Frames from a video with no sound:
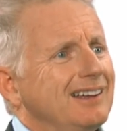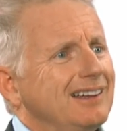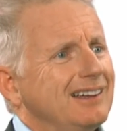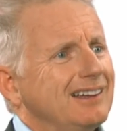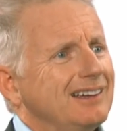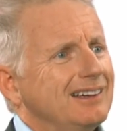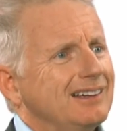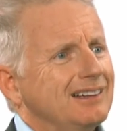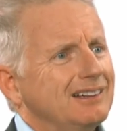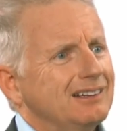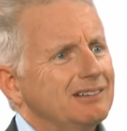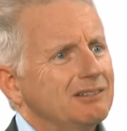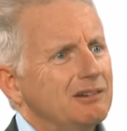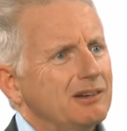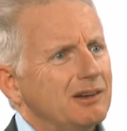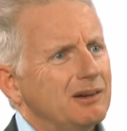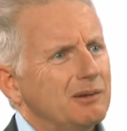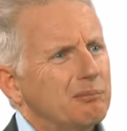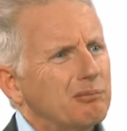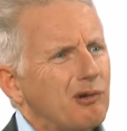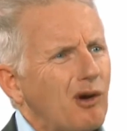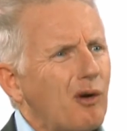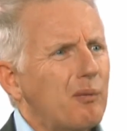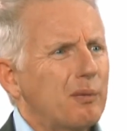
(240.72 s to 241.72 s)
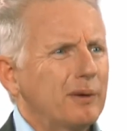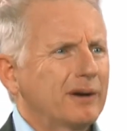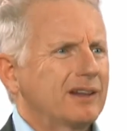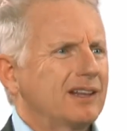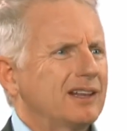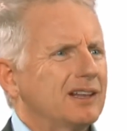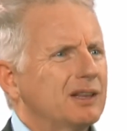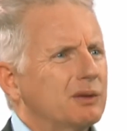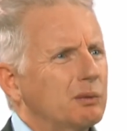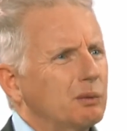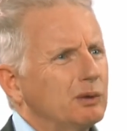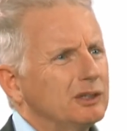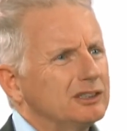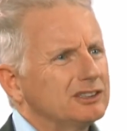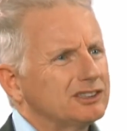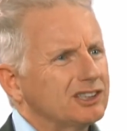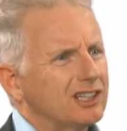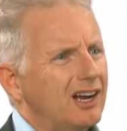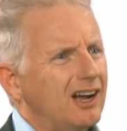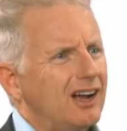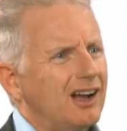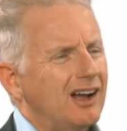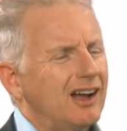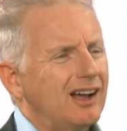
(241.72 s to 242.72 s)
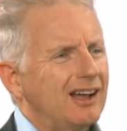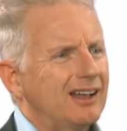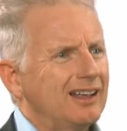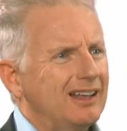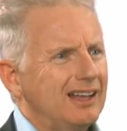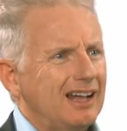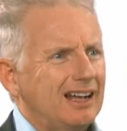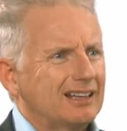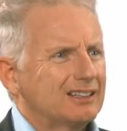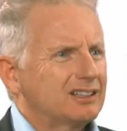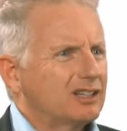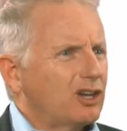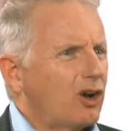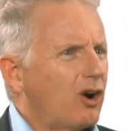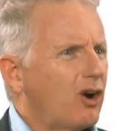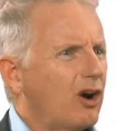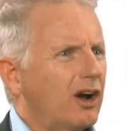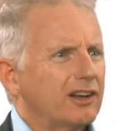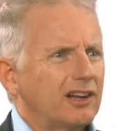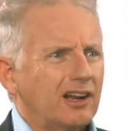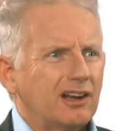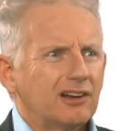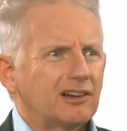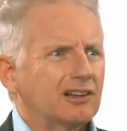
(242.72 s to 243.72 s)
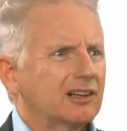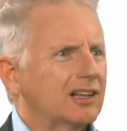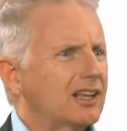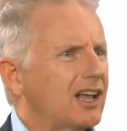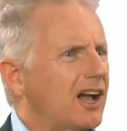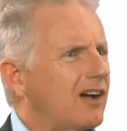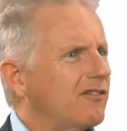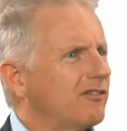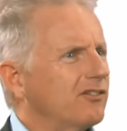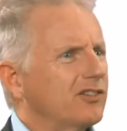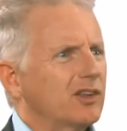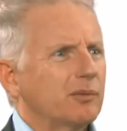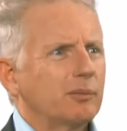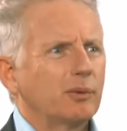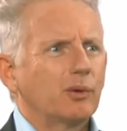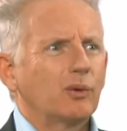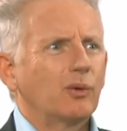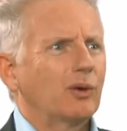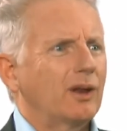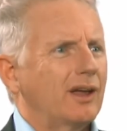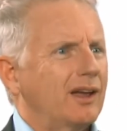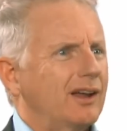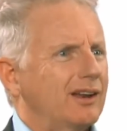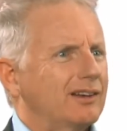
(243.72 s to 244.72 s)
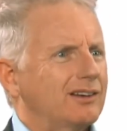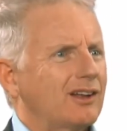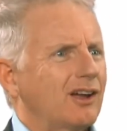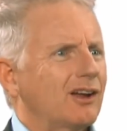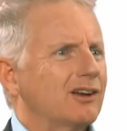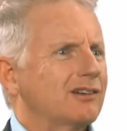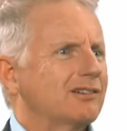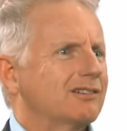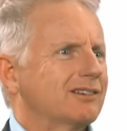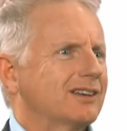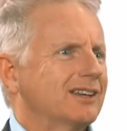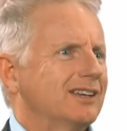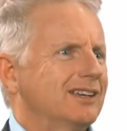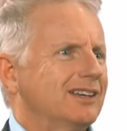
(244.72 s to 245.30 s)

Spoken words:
in properties which are tight and uncomfortable and don't